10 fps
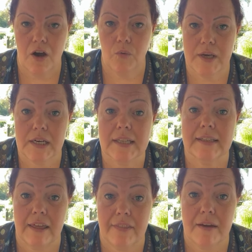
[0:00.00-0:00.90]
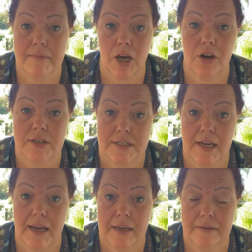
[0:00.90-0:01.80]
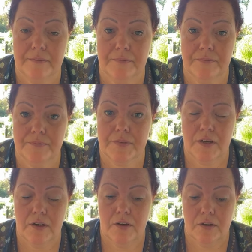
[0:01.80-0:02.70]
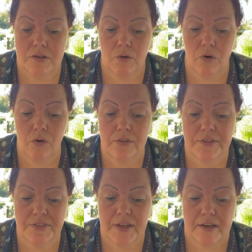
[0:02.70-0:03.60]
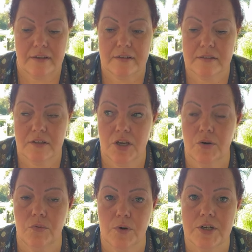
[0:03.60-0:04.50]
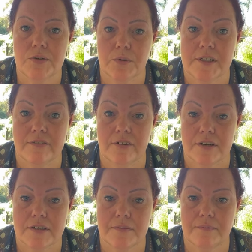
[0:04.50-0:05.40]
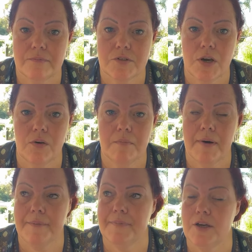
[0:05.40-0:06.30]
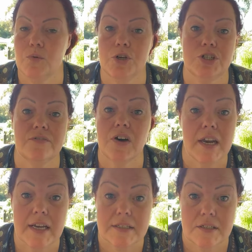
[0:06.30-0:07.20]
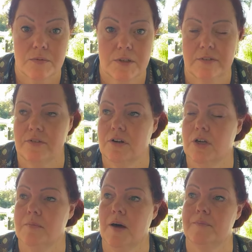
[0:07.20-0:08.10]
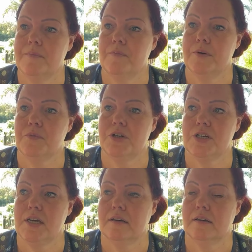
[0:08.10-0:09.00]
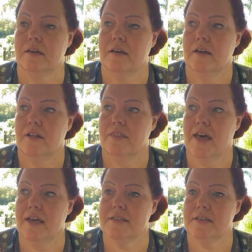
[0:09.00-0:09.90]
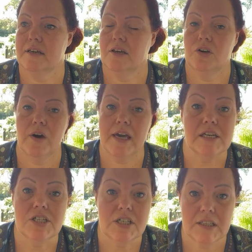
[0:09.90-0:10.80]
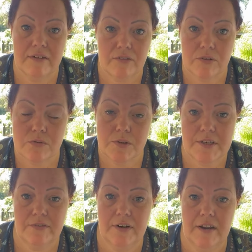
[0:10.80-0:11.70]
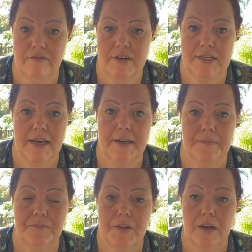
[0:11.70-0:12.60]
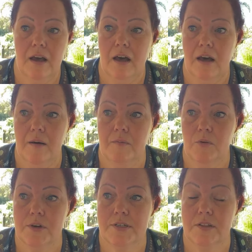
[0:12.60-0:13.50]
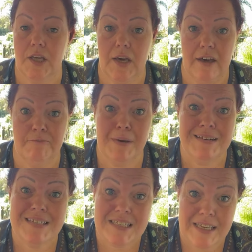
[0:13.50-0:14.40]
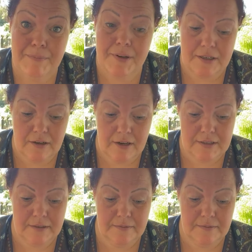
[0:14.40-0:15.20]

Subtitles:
We're going to let them go today. So all the things that you wish were different. So it might be you wish your finances were different. You might be wishing that your energy levels were different every day. Wishing that you have better sleep at night.